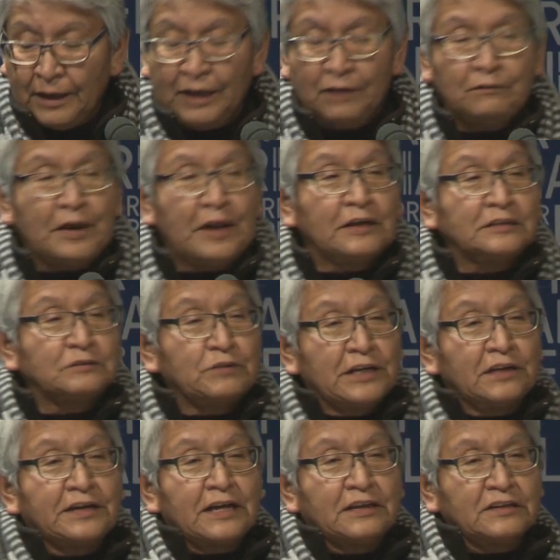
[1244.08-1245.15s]
And when, as we
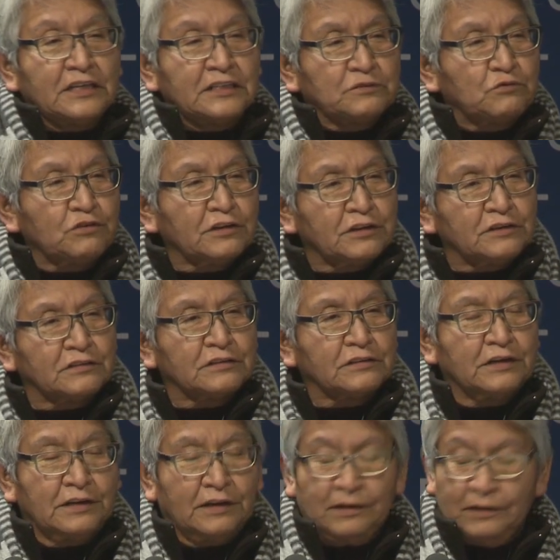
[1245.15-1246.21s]
look at these words,